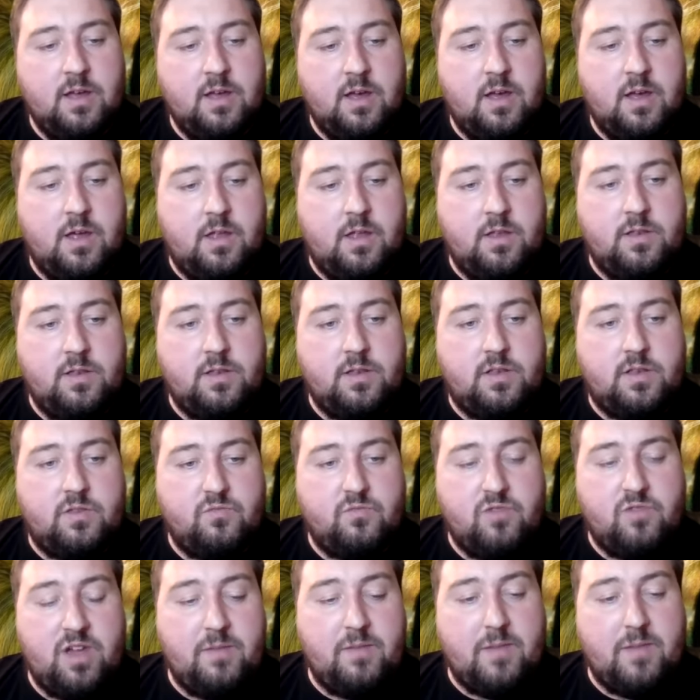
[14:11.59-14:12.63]
and
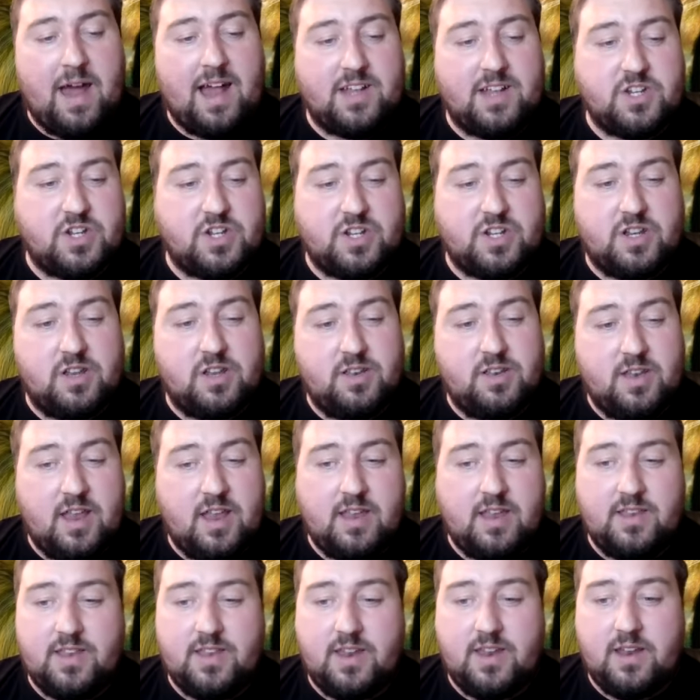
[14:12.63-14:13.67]
rematched and
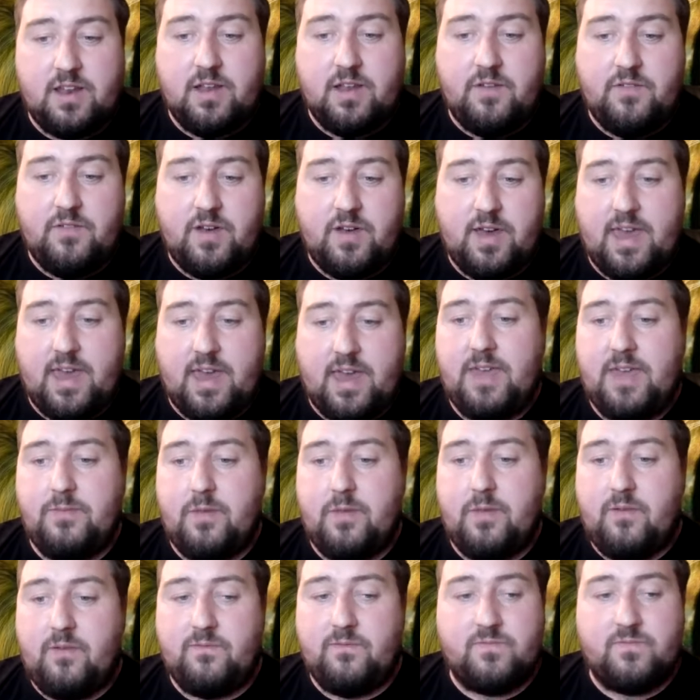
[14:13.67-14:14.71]
then did another eight
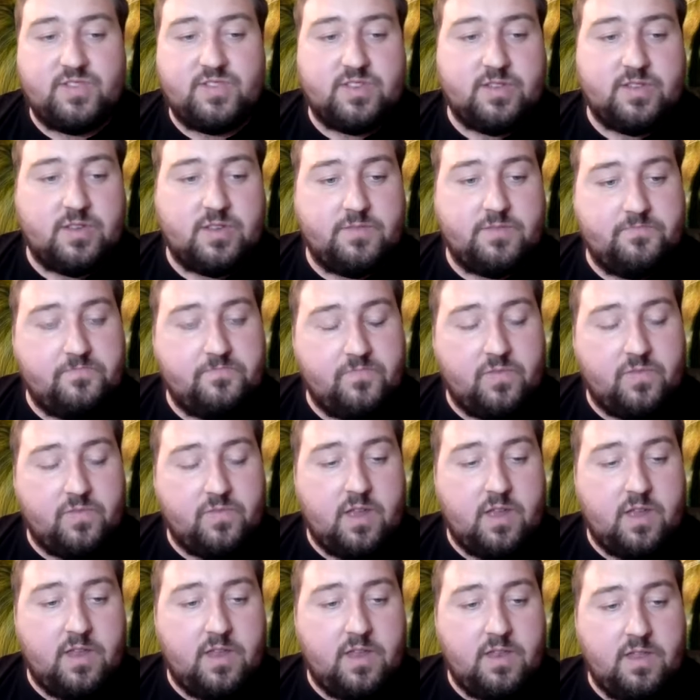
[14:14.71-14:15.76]
months
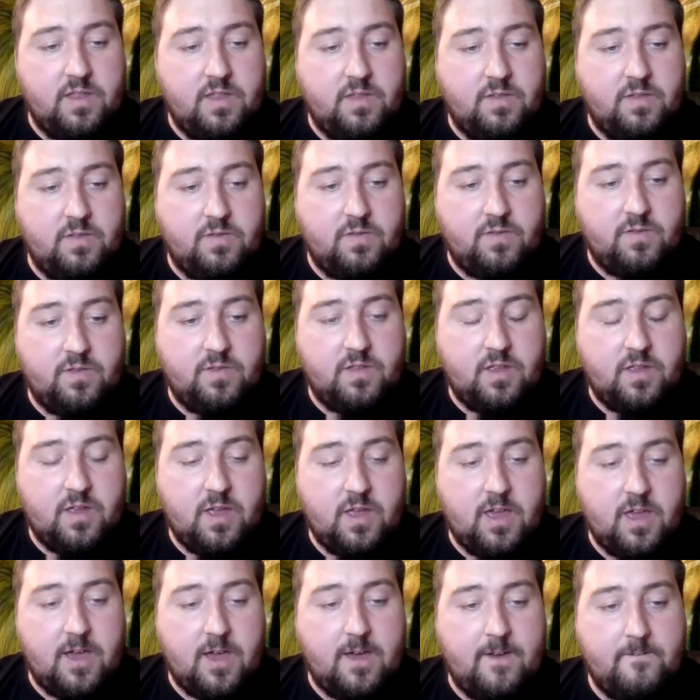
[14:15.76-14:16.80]
in
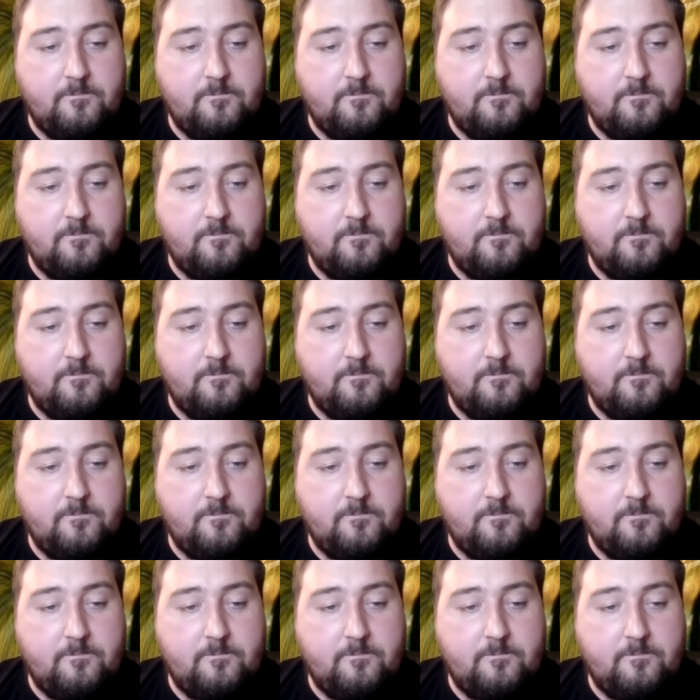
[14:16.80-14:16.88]
yeah